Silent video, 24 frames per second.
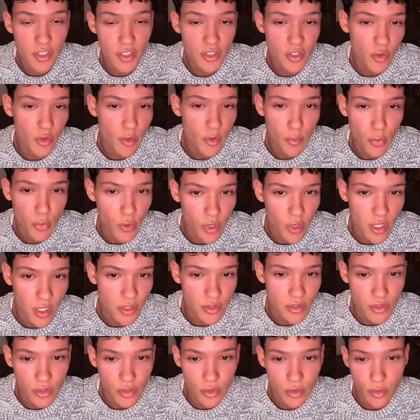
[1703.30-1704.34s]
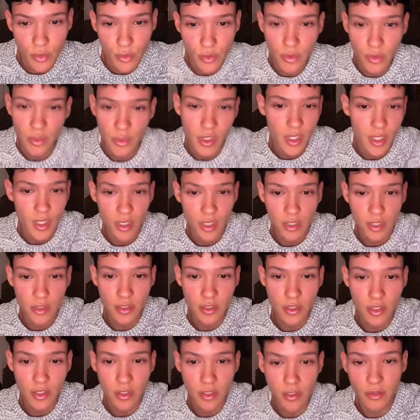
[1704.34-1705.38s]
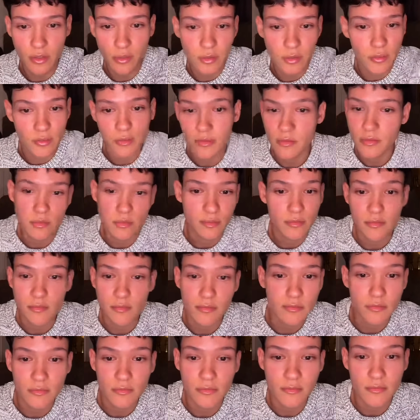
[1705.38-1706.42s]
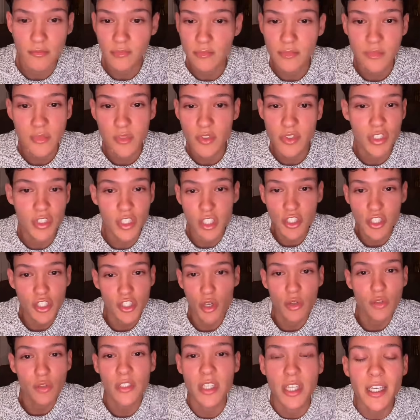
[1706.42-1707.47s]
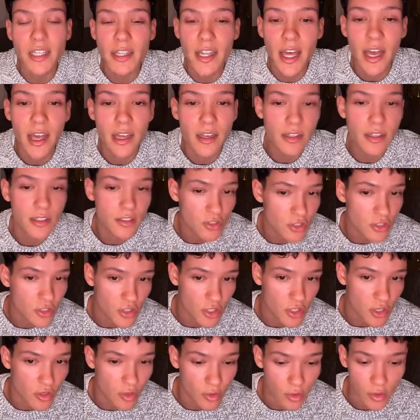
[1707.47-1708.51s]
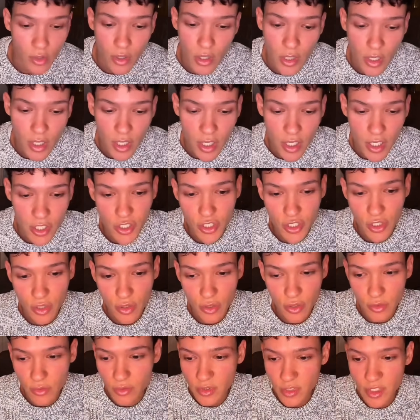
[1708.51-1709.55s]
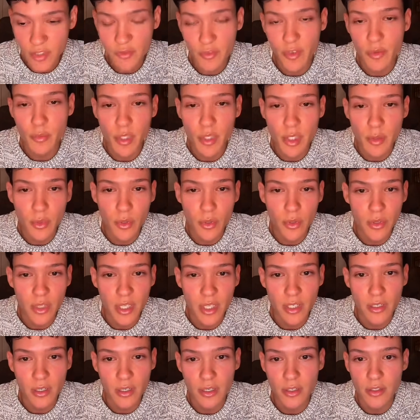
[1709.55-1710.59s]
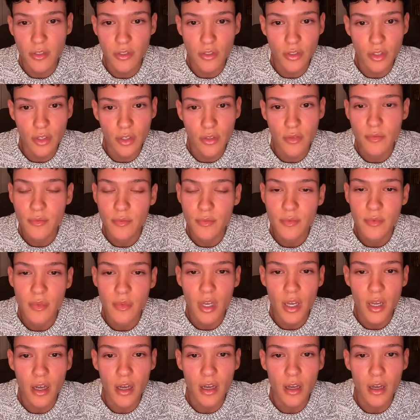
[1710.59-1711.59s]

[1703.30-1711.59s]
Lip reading: it is so important to see shows like that and show different people and, you know,